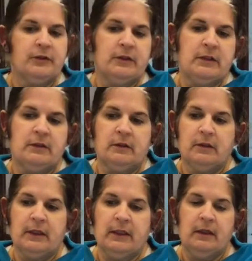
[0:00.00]
also need to
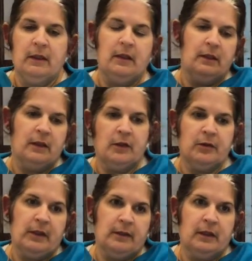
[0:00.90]
look at the
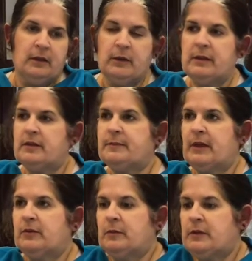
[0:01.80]
under the other end of the
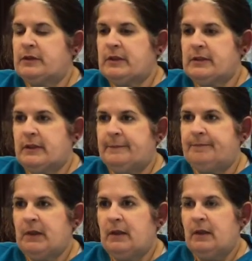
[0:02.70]
spectrum, which is um,
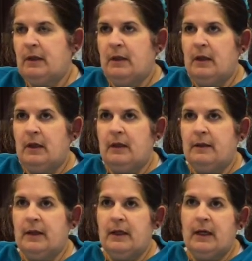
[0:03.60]

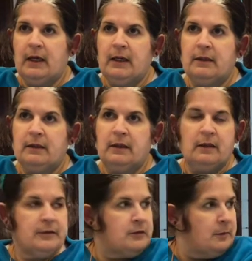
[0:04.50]
they had, and I
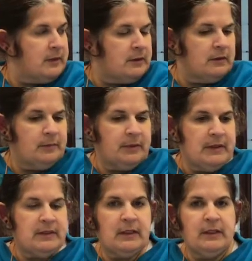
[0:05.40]
assume it's still in
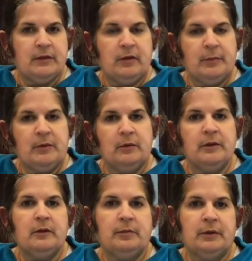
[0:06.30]
place, that
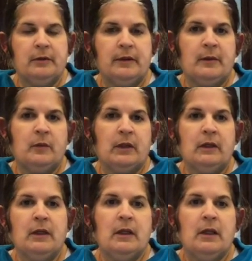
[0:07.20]
entrepreneurial program
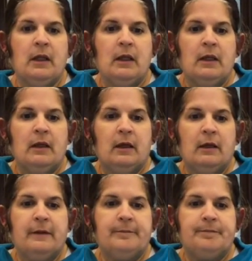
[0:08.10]
where
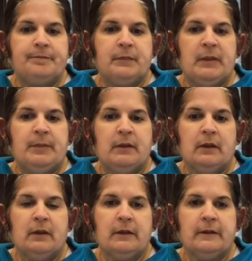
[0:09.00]
um, people
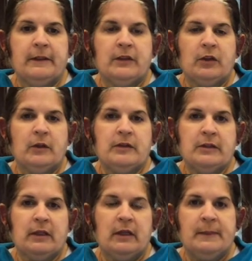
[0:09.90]
are encouraged
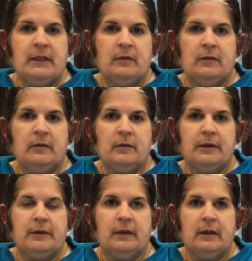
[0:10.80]
to come in with
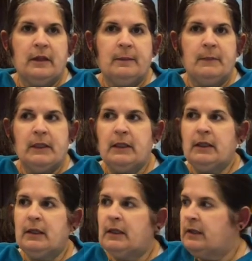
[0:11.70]
a lot of
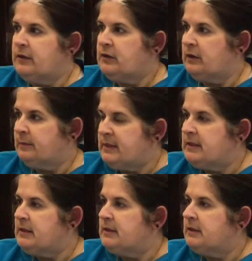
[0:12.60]
money and start a
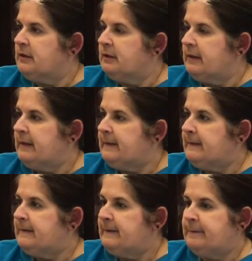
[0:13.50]
business here,
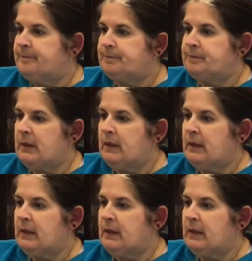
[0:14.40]
and um,